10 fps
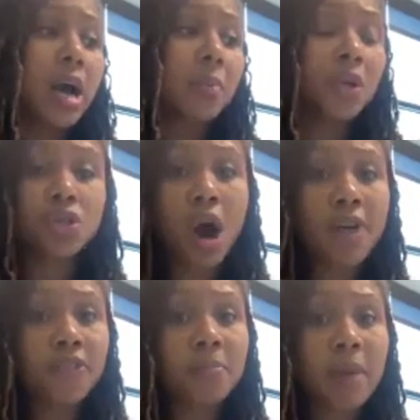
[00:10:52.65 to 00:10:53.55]
we do
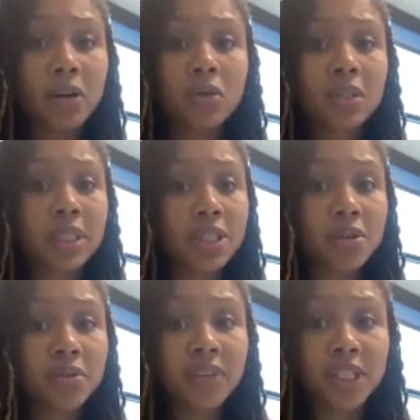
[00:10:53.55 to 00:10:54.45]
offer medical,
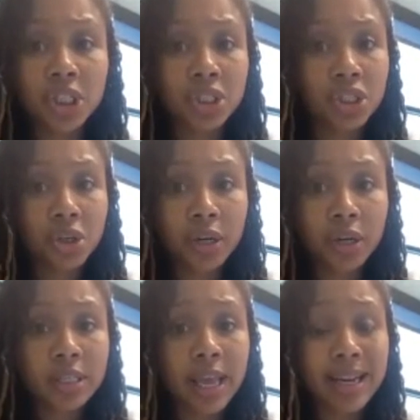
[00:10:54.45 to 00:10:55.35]
dental, and vision
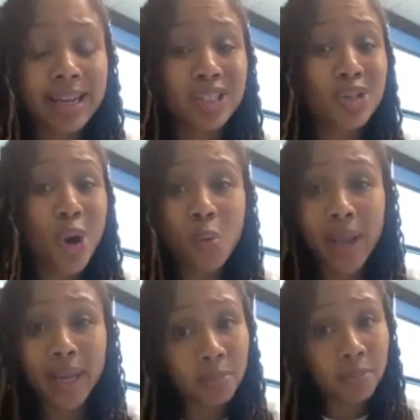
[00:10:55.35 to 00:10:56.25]
insurance, and it's no
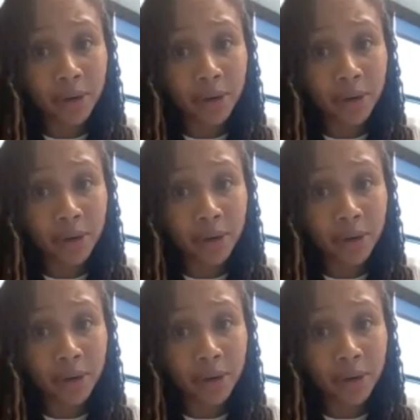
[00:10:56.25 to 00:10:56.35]
waiting period.